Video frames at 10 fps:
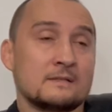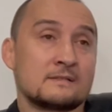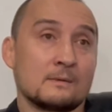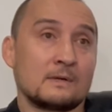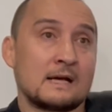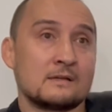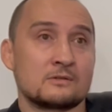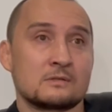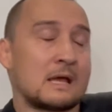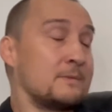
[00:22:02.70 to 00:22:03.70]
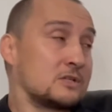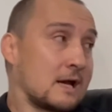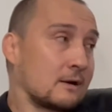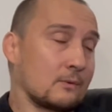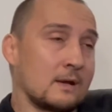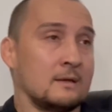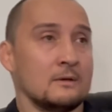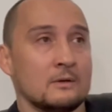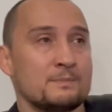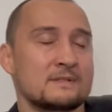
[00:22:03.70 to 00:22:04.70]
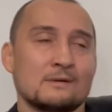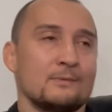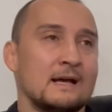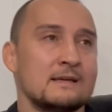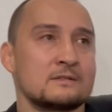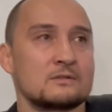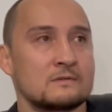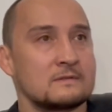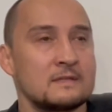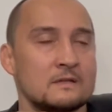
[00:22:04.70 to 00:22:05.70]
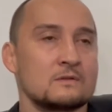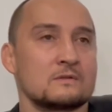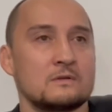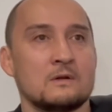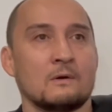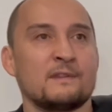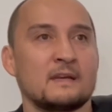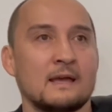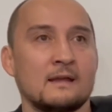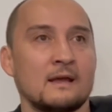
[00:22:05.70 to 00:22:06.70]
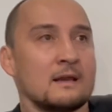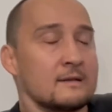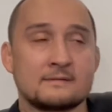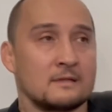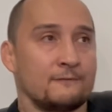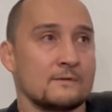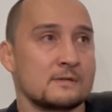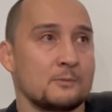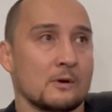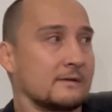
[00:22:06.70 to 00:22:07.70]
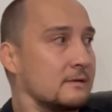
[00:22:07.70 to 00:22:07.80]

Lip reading: some guys Jacare, but some guys they can't get it. It's a different sport.